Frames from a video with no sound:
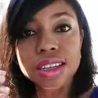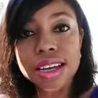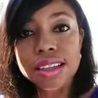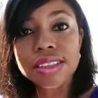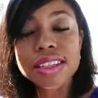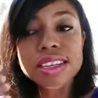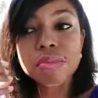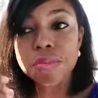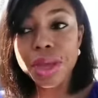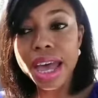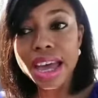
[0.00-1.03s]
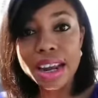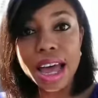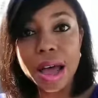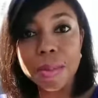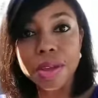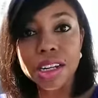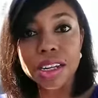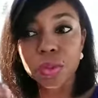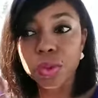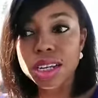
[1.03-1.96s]
Nothing bad
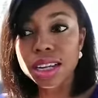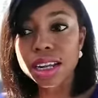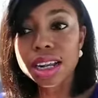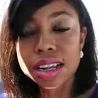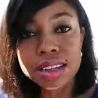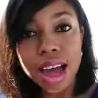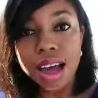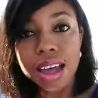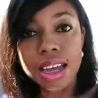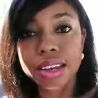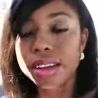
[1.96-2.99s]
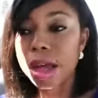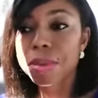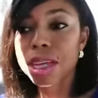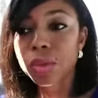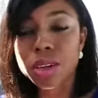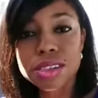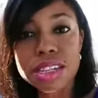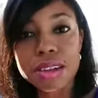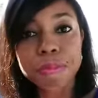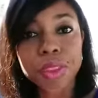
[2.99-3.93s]
happened. We didn't die. I mean, it
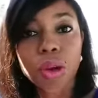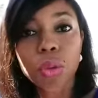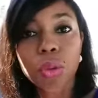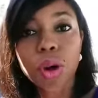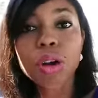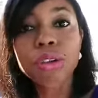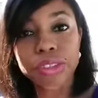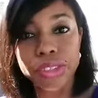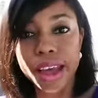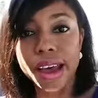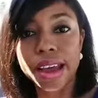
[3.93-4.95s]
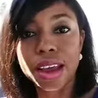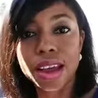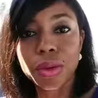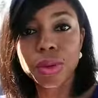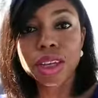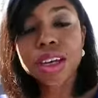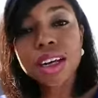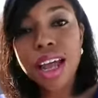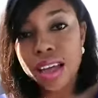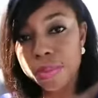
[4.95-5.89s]
wasn't worth that. We
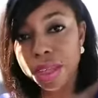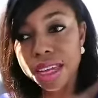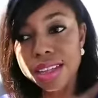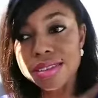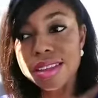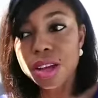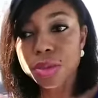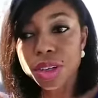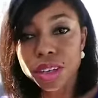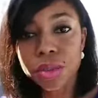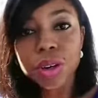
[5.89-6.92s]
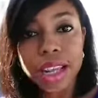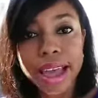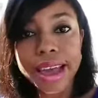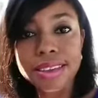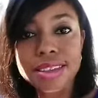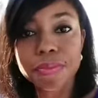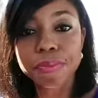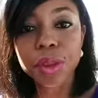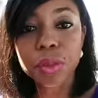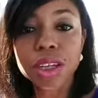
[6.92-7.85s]
could have had peace. We could have relaxed.
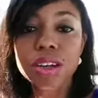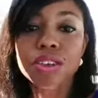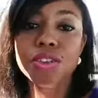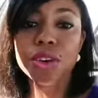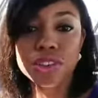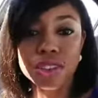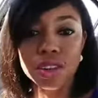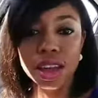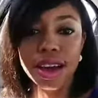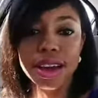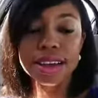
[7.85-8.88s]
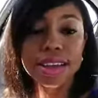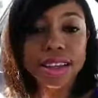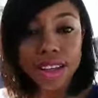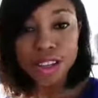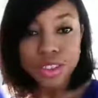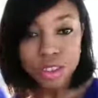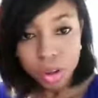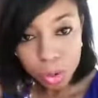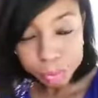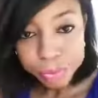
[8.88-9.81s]
We could have focused on God.
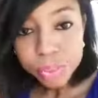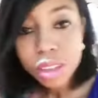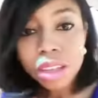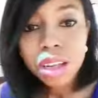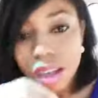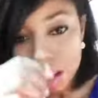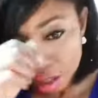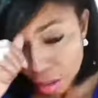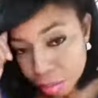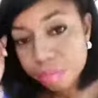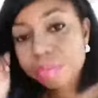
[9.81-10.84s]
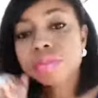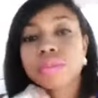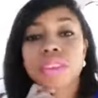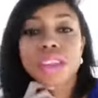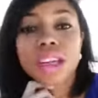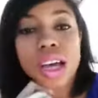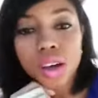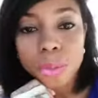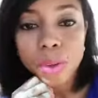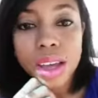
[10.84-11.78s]
So I
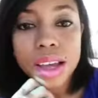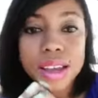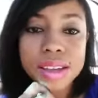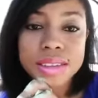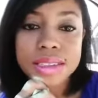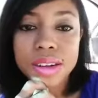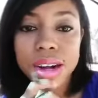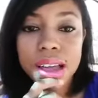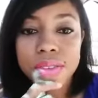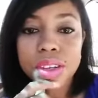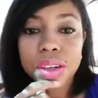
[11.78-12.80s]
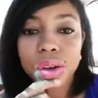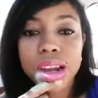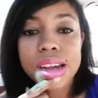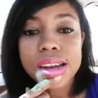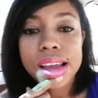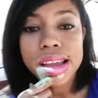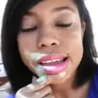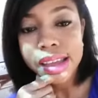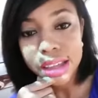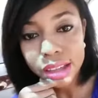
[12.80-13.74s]
hope you guys are having a great
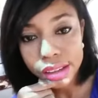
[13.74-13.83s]
day.